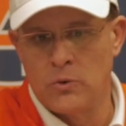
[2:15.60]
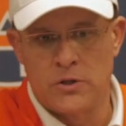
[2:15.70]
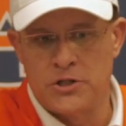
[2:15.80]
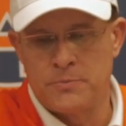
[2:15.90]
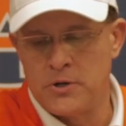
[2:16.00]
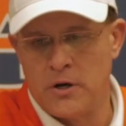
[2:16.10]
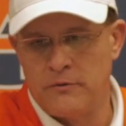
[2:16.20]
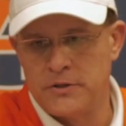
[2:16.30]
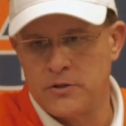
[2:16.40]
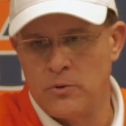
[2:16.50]
Well, Chip's our
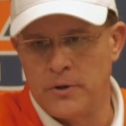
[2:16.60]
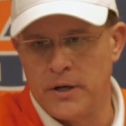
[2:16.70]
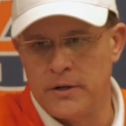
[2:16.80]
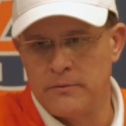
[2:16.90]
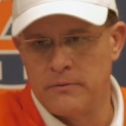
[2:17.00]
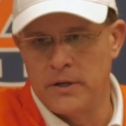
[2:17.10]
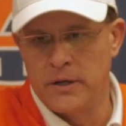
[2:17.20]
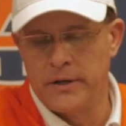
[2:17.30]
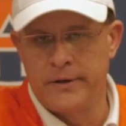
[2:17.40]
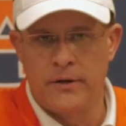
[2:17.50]
offensive coordinator.
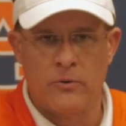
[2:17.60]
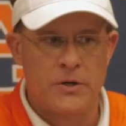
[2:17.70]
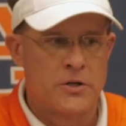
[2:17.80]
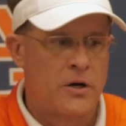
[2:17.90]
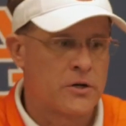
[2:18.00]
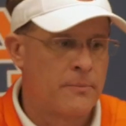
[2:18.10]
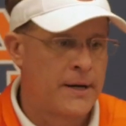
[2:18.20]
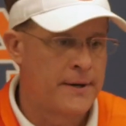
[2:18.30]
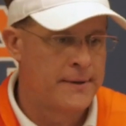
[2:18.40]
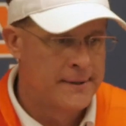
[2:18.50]
And, we talked
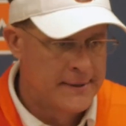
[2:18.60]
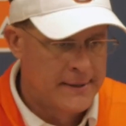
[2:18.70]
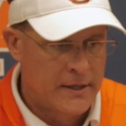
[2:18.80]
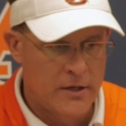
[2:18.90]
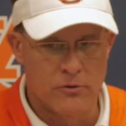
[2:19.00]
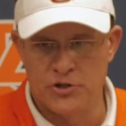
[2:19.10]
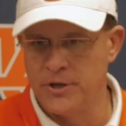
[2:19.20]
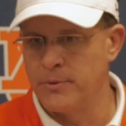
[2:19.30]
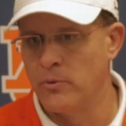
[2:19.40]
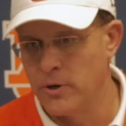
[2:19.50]
about,
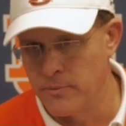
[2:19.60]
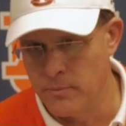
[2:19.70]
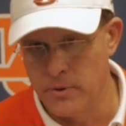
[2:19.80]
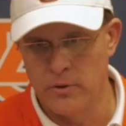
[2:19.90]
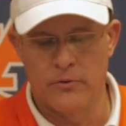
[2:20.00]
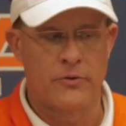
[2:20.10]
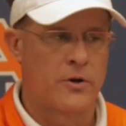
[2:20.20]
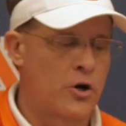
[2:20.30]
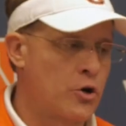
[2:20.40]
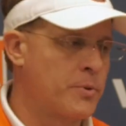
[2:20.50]
Chip going up in the booth
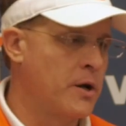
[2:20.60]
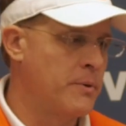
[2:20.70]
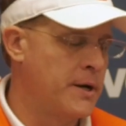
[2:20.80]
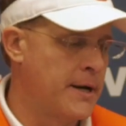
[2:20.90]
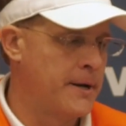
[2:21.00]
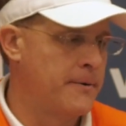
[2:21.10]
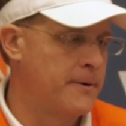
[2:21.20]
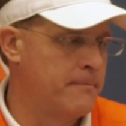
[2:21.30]
and Herb coming down.